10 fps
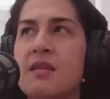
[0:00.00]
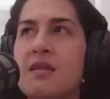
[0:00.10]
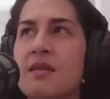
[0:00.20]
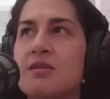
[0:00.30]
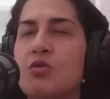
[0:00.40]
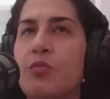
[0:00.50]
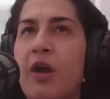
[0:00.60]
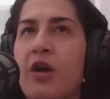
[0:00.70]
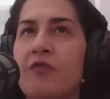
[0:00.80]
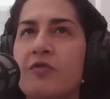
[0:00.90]
think that's so
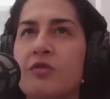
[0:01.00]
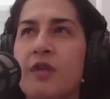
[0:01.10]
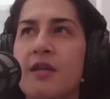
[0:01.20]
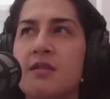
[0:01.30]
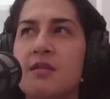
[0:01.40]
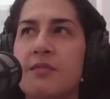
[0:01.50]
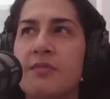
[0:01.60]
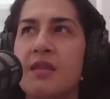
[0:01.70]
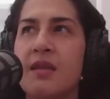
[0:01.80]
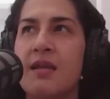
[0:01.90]
powerful and
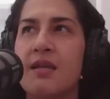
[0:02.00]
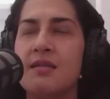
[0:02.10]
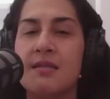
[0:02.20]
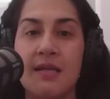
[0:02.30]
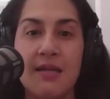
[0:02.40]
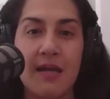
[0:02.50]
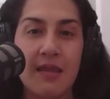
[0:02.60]
something that is needed,